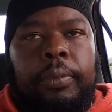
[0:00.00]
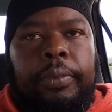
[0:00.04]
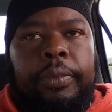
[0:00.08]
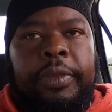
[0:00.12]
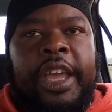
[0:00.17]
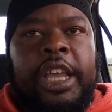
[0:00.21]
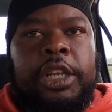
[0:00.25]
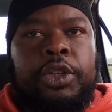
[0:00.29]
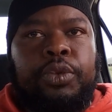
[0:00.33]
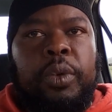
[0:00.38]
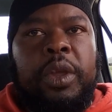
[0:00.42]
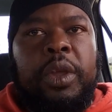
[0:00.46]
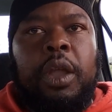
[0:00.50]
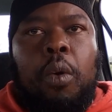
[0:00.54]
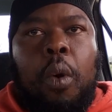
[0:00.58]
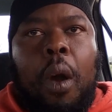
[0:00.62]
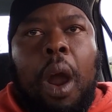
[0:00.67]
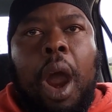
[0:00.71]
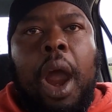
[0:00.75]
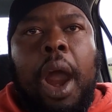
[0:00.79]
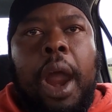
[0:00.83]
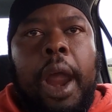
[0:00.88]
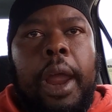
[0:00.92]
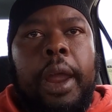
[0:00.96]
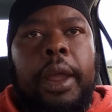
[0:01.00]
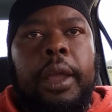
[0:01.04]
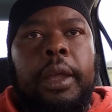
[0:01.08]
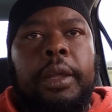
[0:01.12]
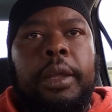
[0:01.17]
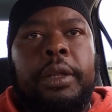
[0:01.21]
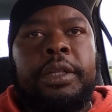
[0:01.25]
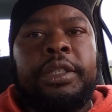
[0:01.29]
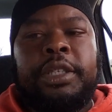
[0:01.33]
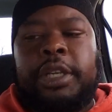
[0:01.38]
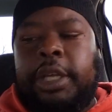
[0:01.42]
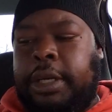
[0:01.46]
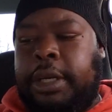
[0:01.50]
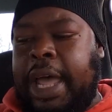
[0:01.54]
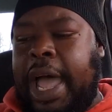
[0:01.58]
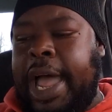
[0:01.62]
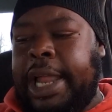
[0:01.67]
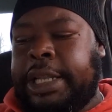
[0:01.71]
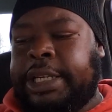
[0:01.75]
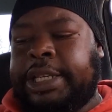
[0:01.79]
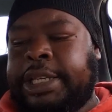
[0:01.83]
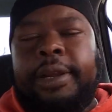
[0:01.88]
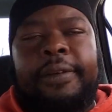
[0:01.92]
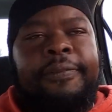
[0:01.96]
that's required to
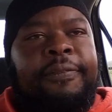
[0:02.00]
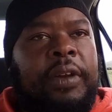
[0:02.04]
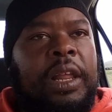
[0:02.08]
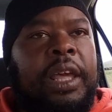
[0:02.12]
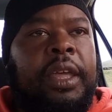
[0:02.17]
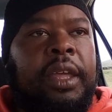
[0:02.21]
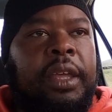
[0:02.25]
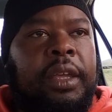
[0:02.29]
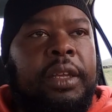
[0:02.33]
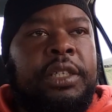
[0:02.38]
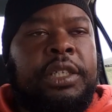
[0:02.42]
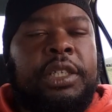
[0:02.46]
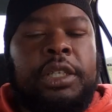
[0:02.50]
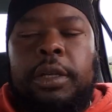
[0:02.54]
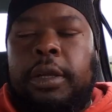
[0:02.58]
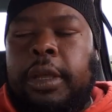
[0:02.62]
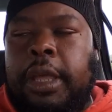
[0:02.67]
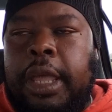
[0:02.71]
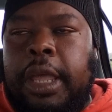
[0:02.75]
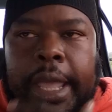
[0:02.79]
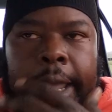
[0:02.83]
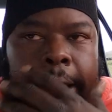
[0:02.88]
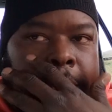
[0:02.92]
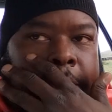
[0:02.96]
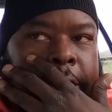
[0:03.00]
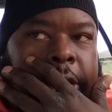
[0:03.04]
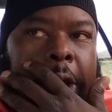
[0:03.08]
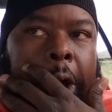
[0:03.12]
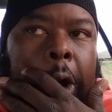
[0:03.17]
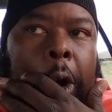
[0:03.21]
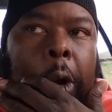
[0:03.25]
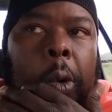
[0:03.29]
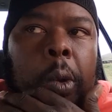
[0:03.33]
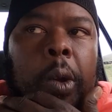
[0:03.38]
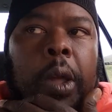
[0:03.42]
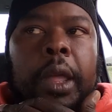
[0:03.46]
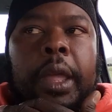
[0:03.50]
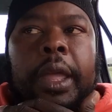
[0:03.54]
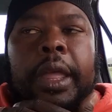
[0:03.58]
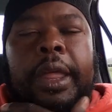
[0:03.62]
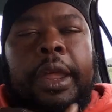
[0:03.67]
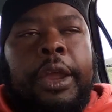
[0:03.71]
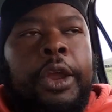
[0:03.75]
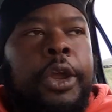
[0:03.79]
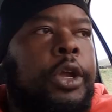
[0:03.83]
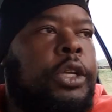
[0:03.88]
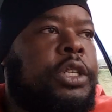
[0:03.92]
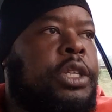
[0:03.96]
die to the flesh. So
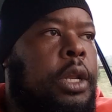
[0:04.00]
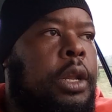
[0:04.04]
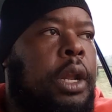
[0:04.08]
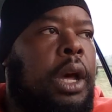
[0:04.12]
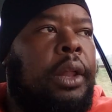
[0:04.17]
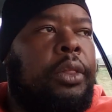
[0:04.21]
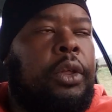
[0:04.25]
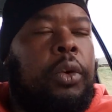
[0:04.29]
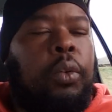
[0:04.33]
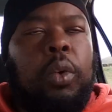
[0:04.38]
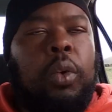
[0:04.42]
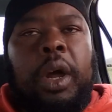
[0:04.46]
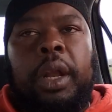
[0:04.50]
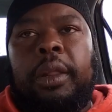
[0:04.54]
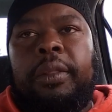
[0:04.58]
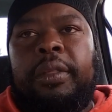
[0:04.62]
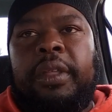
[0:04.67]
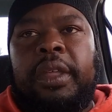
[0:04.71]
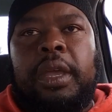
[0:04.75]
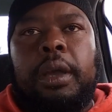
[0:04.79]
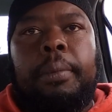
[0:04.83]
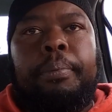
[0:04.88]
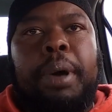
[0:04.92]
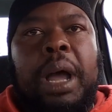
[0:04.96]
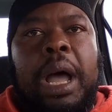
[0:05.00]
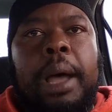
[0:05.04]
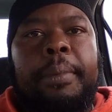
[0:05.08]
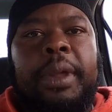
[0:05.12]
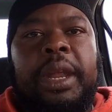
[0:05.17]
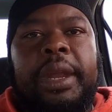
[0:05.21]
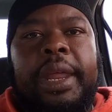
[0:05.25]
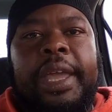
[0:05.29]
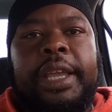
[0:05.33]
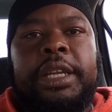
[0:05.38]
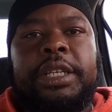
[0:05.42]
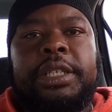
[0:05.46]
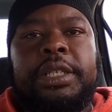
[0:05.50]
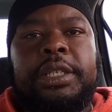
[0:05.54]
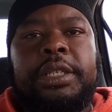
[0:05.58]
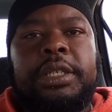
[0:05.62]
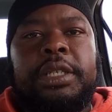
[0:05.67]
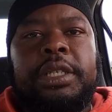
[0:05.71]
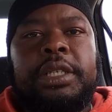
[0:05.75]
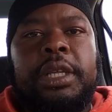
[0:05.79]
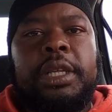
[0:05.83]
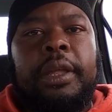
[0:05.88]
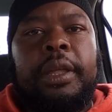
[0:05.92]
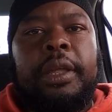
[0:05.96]
here's another one of the
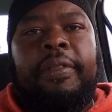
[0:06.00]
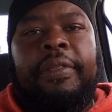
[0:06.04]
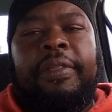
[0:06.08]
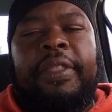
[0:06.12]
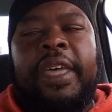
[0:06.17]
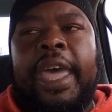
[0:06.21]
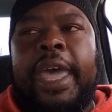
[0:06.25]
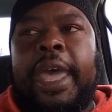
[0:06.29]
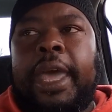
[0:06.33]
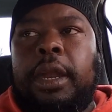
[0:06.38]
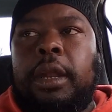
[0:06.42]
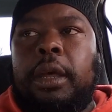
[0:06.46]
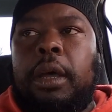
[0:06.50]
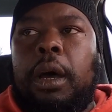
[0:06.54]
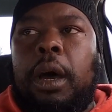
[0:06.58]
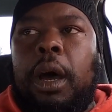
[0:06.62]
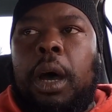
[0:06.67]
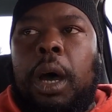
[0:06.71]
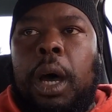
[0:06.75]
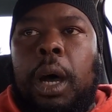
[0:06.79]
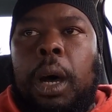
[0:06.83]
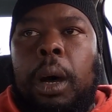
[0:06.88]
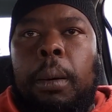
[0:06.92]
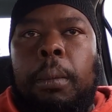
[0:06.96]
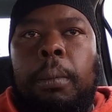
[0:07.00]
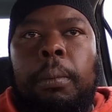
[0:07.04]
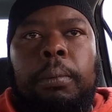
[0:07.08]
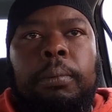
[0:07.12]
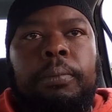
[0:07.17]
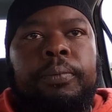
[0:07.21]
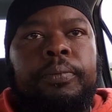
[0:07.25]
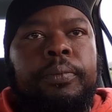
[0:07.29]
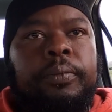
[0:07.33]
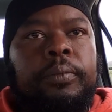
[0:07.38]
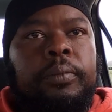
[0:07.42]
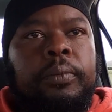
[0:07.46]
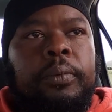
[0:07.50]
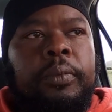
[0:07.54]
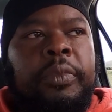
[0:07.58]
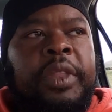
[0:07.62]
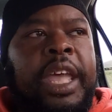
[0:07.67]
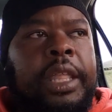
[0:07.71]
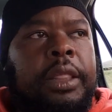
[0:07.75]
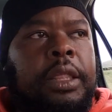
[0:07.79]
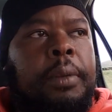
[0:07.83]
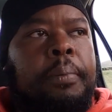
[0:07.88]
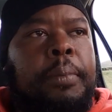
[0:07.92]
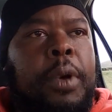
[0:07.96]
abominations that that the